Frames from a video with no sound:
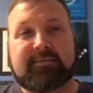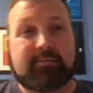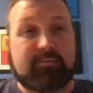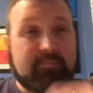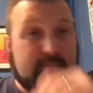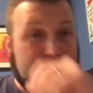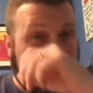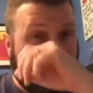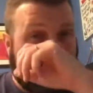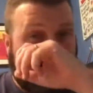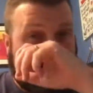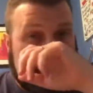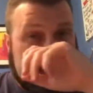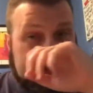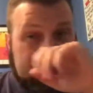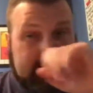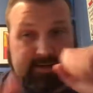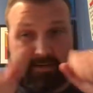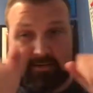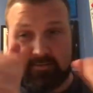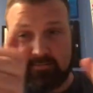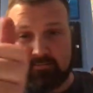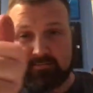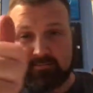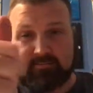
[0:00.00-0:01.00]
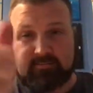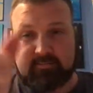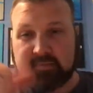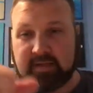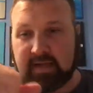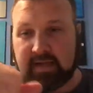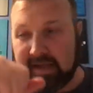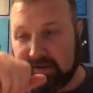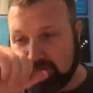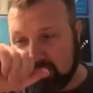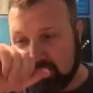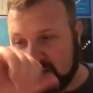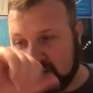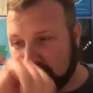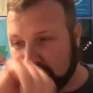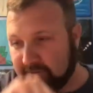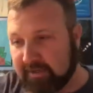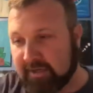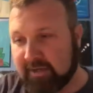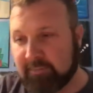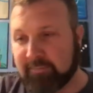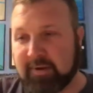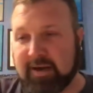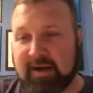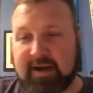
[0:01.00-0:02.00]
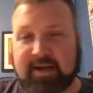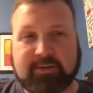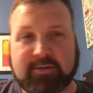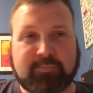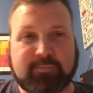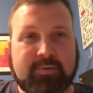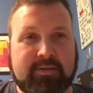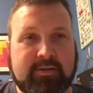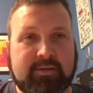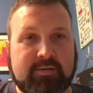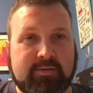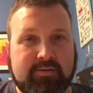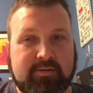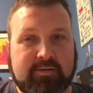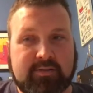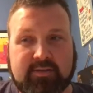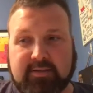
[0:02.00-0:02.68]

Appreciate it. Have a good one. Keep your eyes peeled.